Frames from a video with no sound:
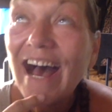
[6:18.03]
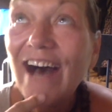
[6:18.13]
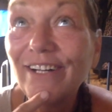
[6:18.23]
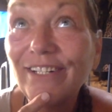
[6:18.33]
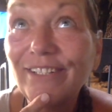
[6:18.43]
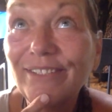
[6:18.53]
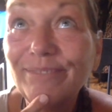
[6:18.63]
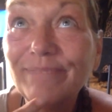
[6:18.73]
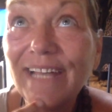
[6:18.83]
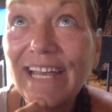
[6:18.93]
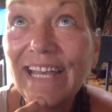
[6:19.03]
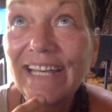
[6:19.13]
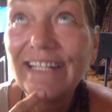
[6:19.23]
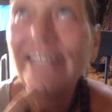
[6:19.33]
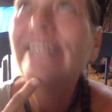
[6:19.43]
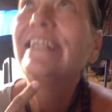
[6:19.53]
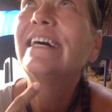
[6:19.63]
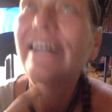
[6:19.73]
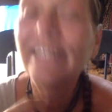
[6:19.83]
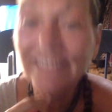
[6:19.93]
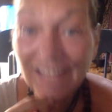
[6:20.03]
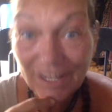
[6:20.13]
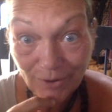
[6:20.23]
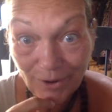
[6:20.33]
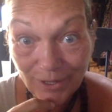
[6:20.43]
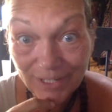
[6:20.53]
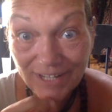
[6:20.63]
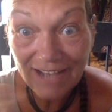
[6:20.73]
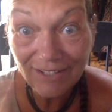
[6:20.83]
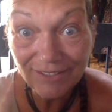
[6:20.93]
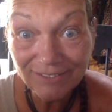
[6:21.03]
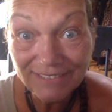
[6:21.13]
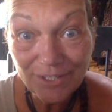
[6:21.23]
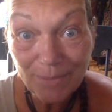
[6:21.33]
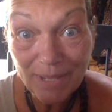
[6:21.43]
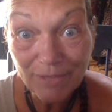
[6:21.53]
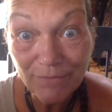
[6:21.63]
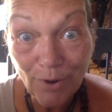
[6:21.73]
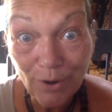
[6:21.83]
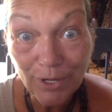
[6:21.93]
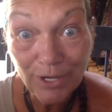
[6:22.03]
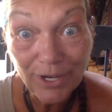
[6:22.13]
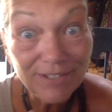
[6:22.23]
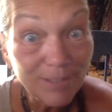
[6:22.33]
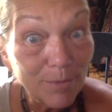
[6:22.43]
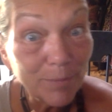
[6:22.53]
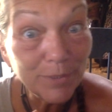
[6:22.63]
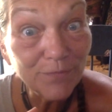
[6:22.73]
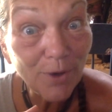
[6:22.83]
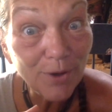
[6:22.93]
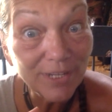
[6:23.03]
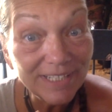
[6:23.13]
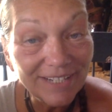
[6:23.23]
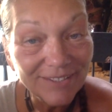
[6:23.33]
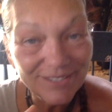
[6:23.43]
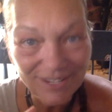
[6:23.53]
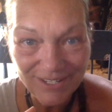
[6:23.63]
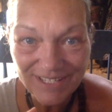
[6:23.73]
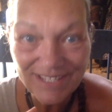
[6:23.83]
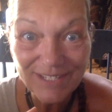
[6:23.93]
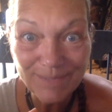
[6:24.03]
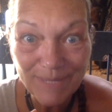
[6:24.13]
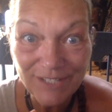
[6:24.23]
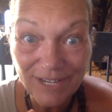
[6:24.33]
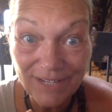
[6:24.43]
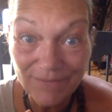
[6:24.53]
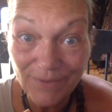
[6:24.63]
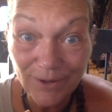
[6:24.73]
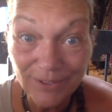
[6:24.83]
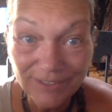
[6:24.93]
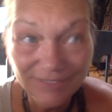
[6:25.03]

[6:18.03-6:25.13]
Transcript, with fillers: Um, and later on, I'll tell you about the frog. Because I'm going to put the frog in here so you can see this big giant frog.